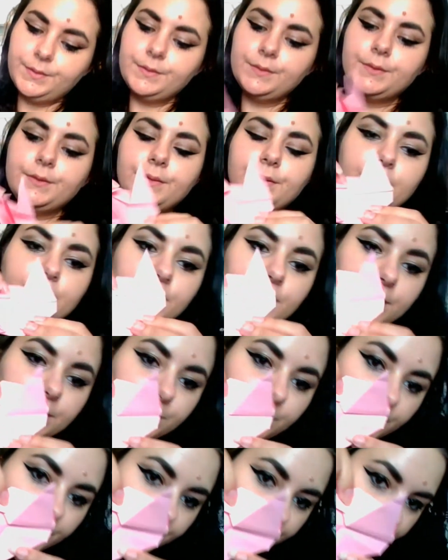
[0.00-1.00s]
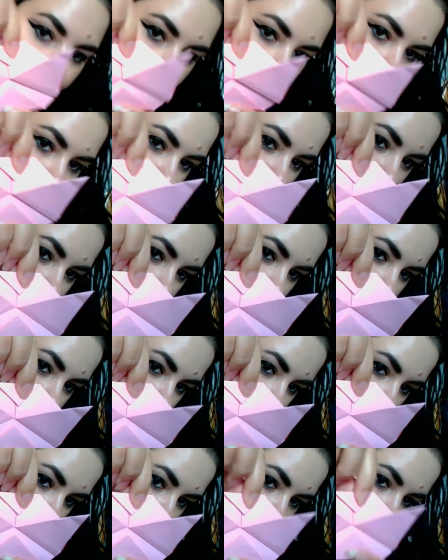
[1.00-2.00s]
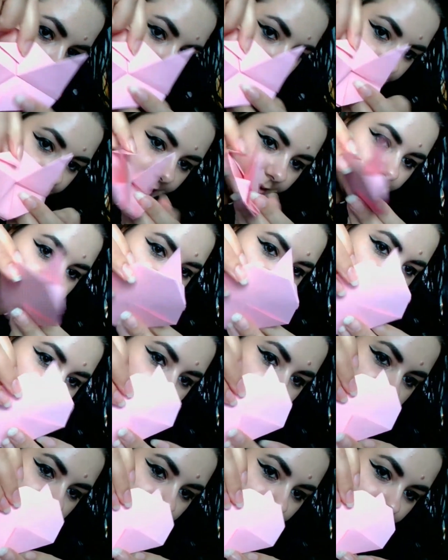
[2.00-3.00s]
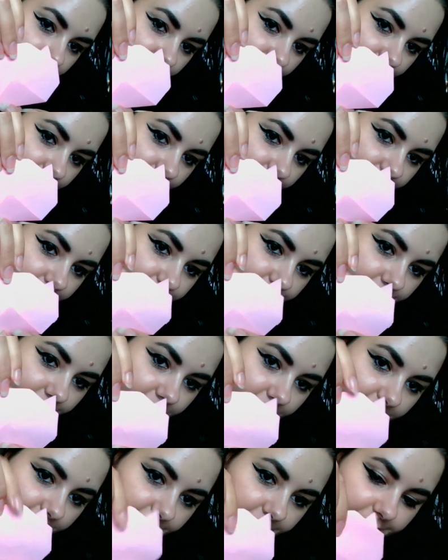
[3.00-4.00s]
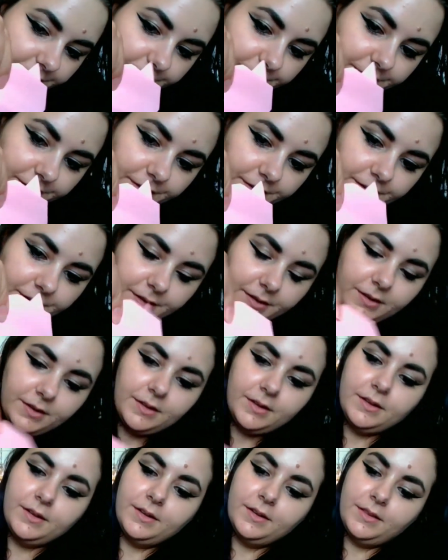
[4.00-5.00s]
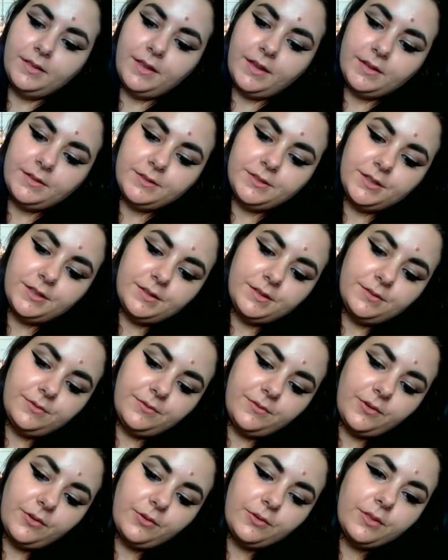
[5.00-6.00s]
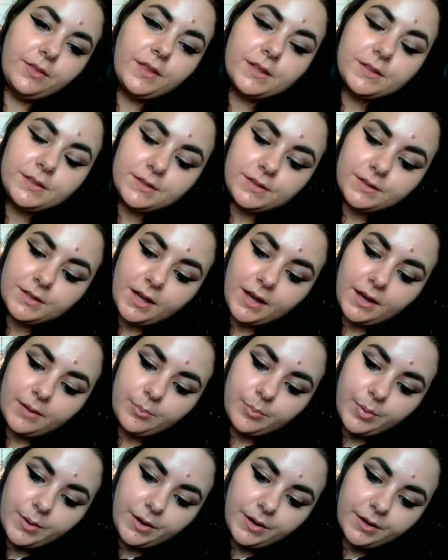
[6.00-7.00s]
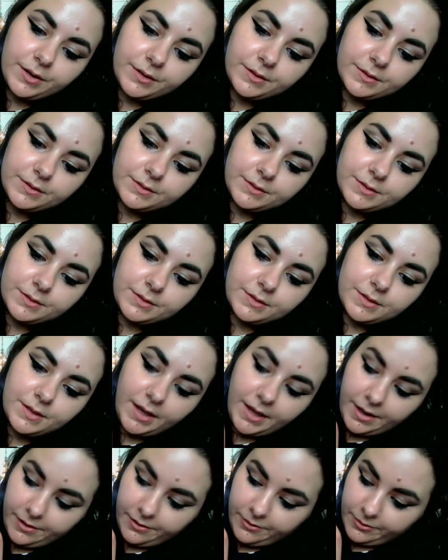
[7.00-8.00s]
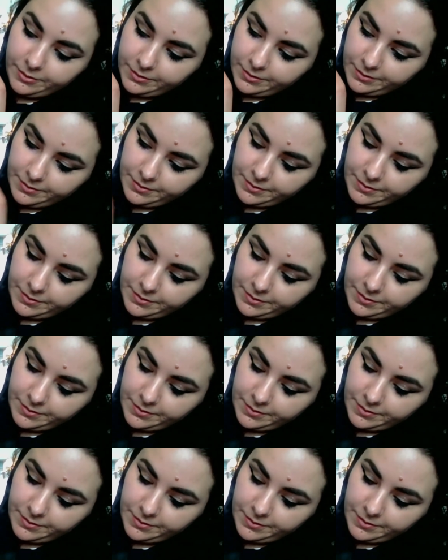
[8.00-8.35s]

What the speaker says: So this is what it will look like on the back and on the front. Then just fold this top part down.